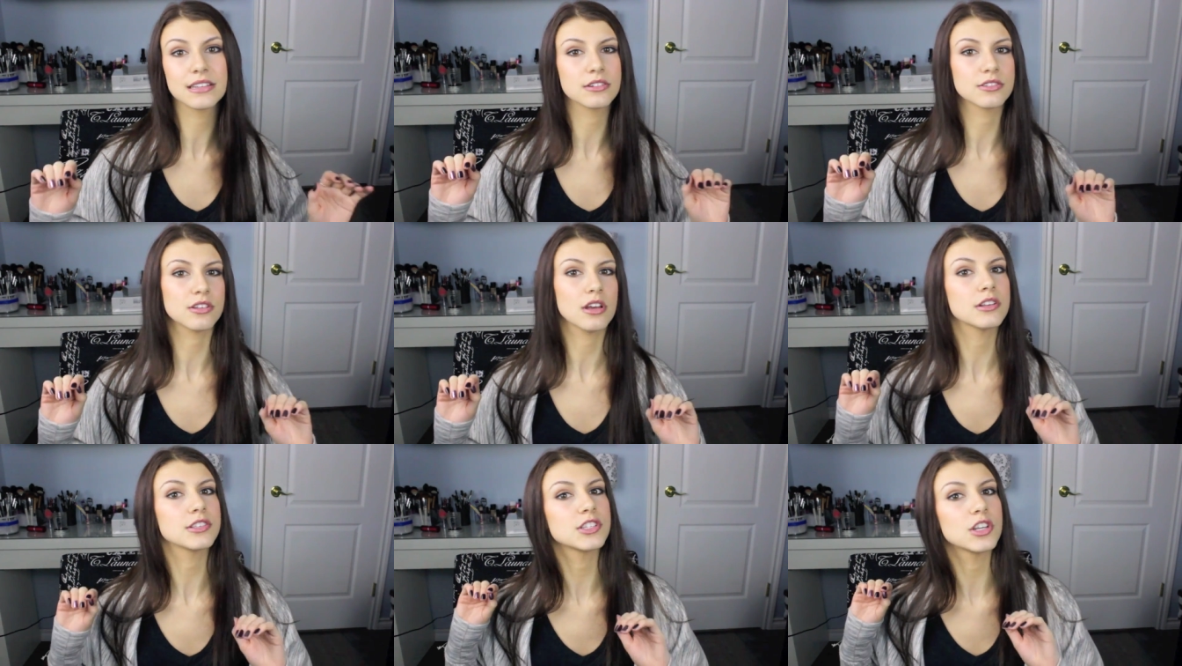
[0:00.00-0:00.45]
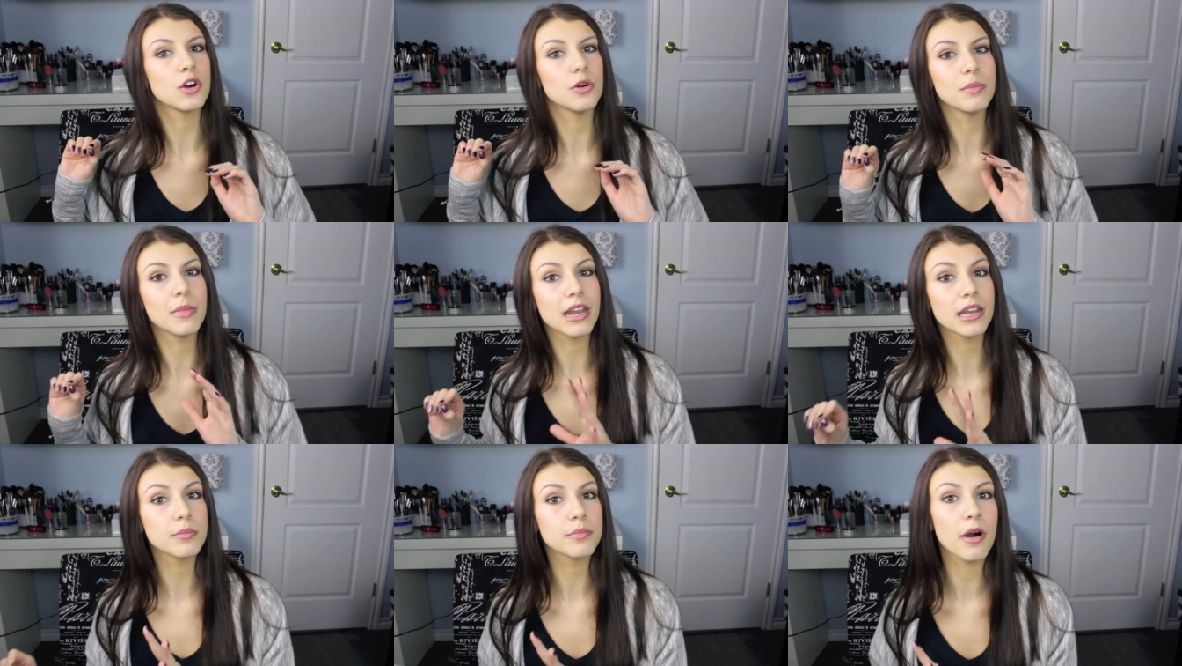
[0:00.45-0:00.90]
There's also
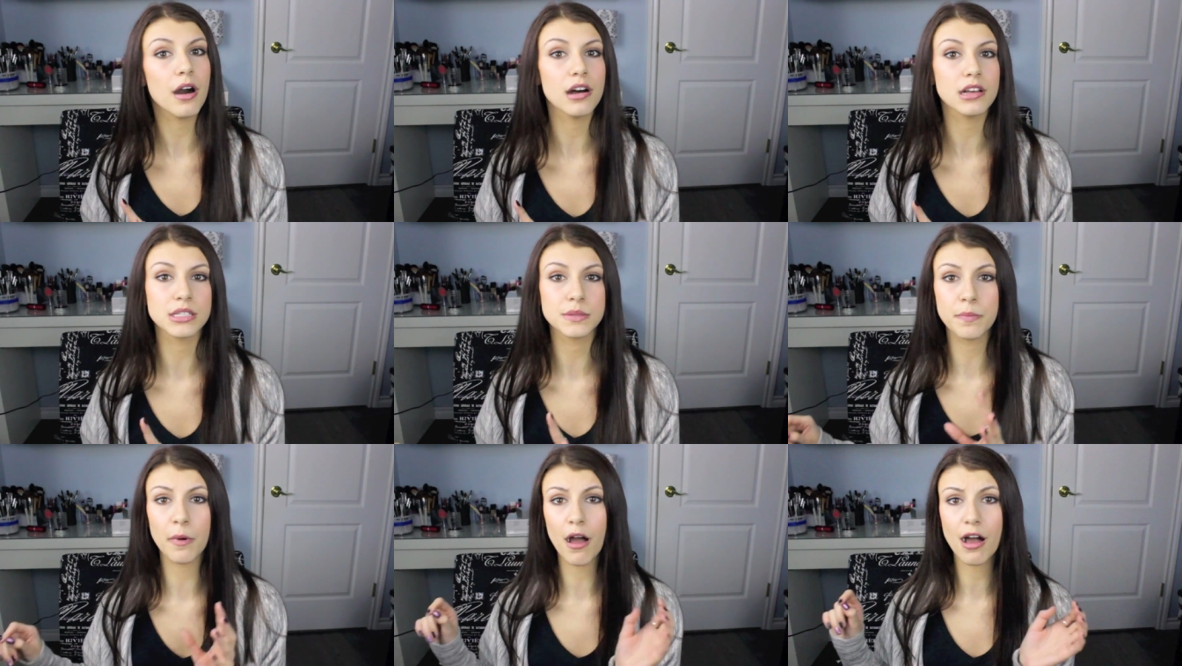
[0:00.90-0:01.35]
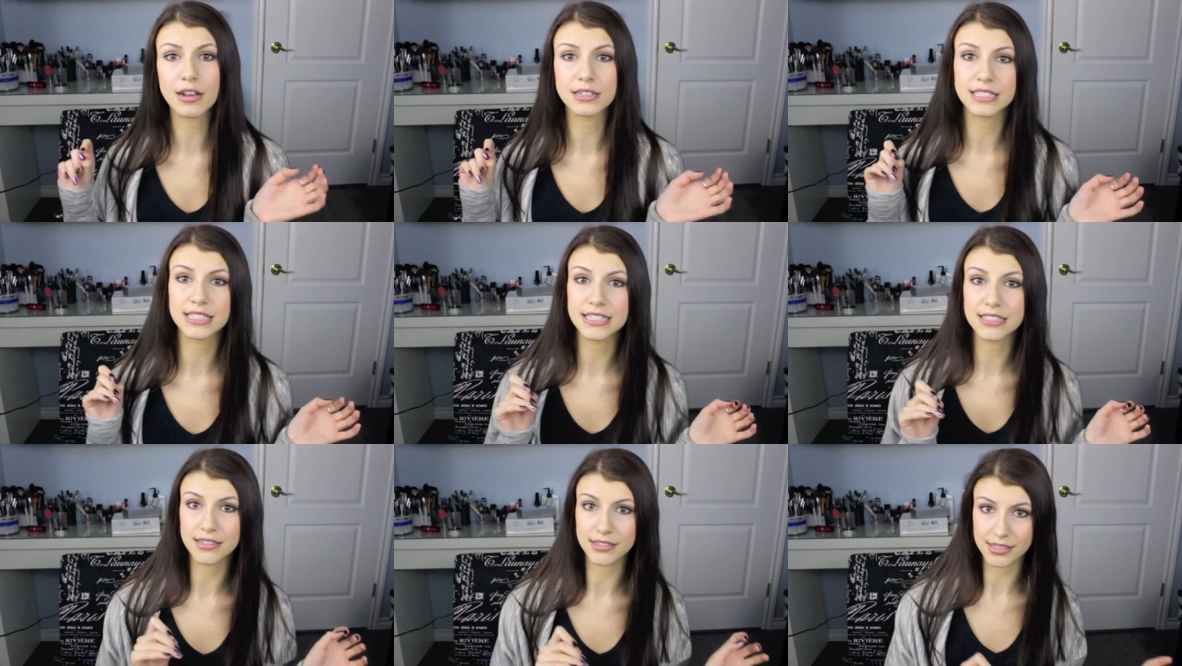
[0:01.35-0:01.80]
menopause
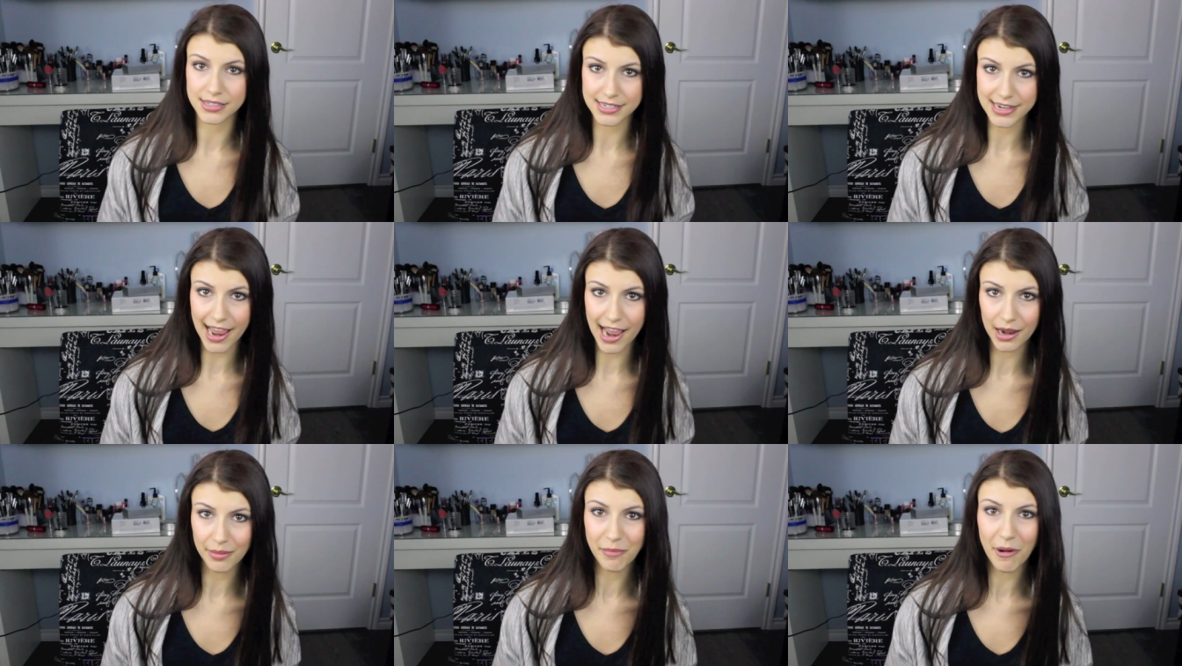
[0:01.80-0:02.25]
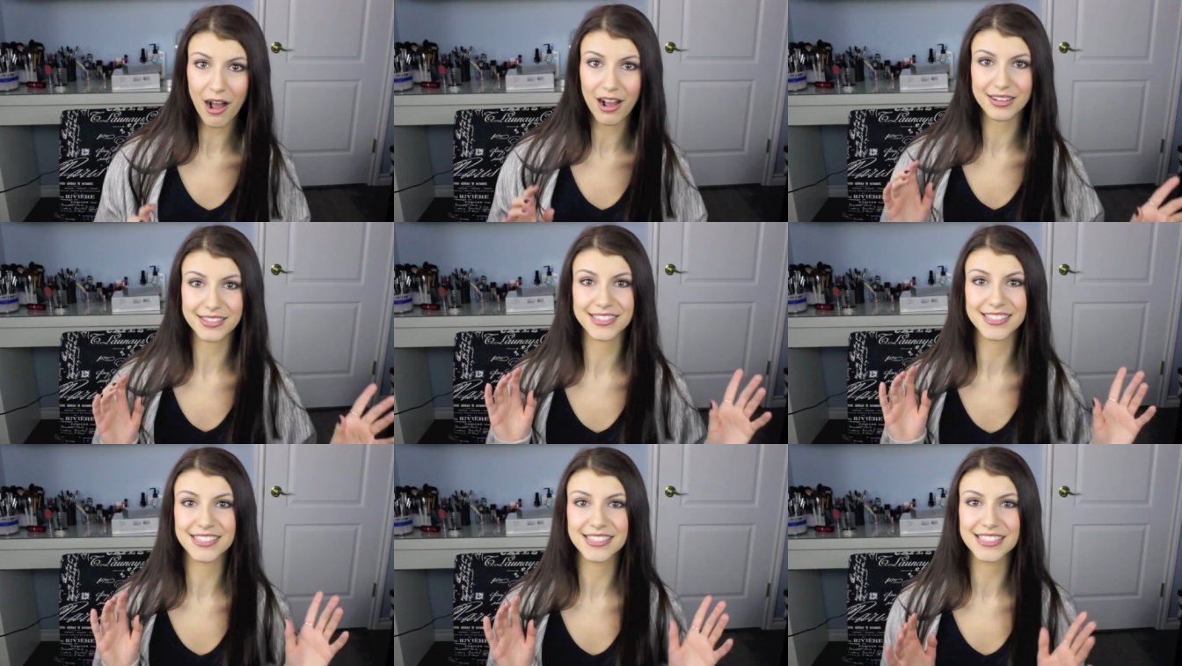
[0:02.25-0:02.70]
boxes and snack
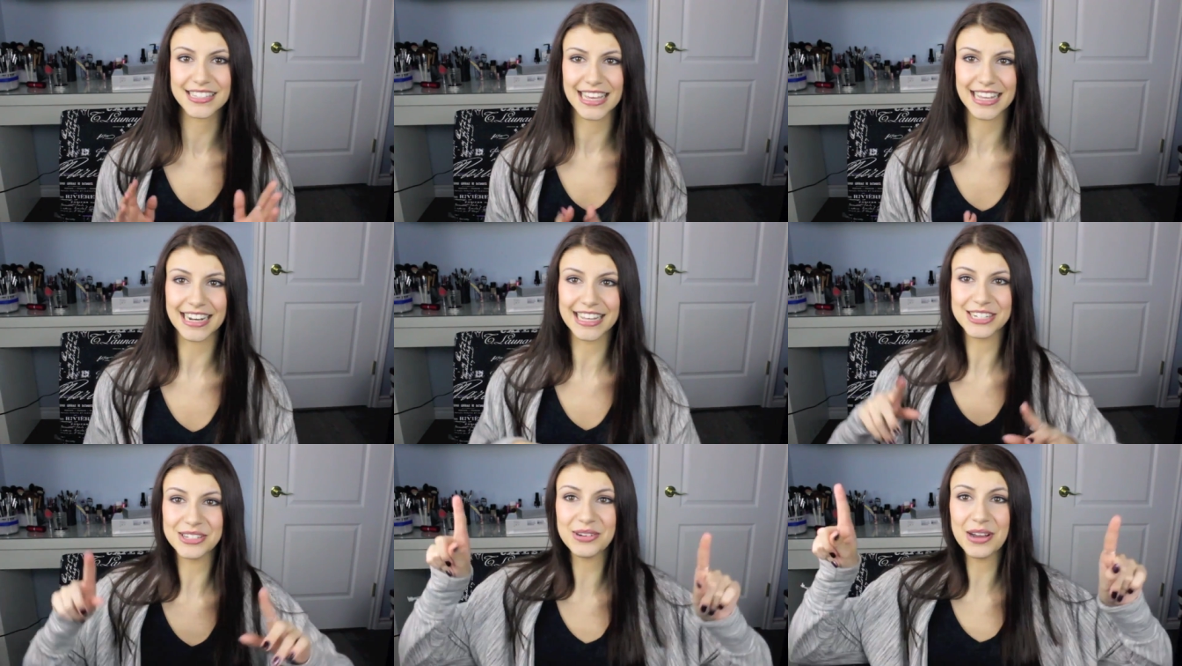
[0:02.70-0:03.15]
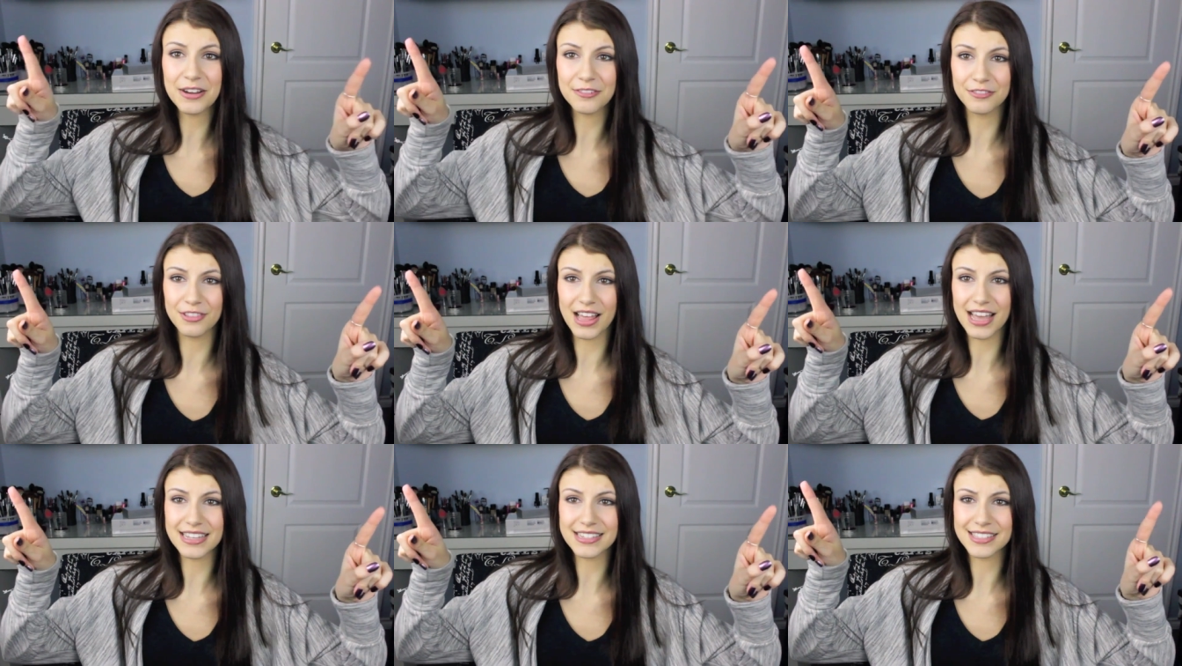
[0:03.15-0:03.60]
boxes and I do
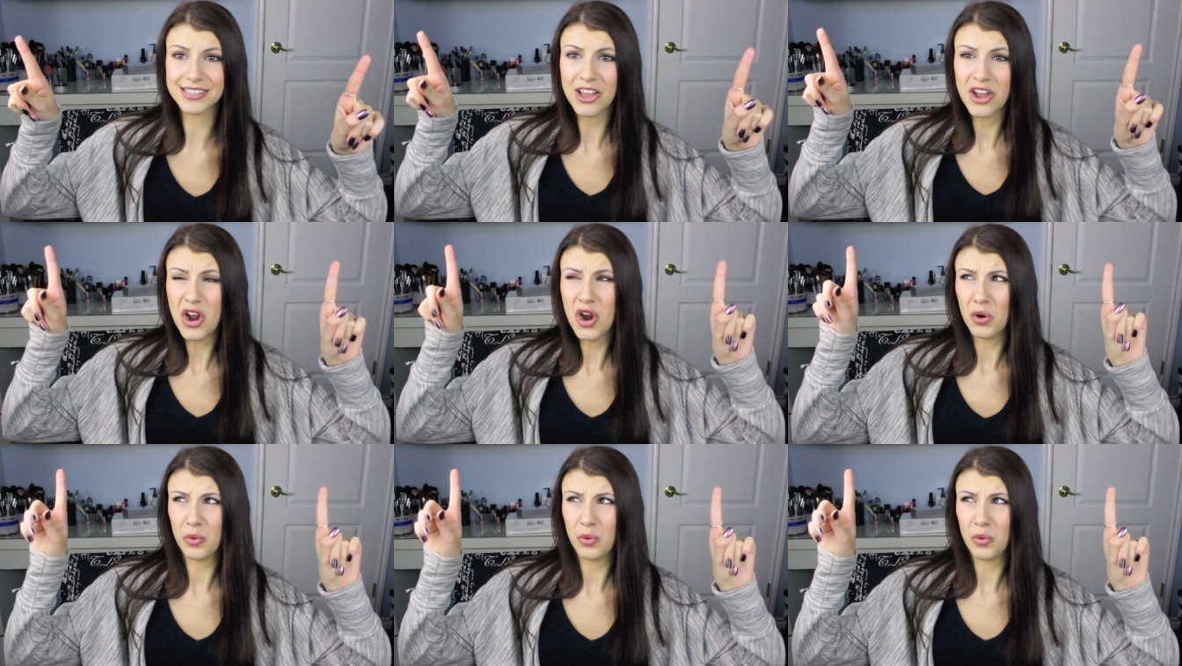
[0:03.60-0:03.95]
have lights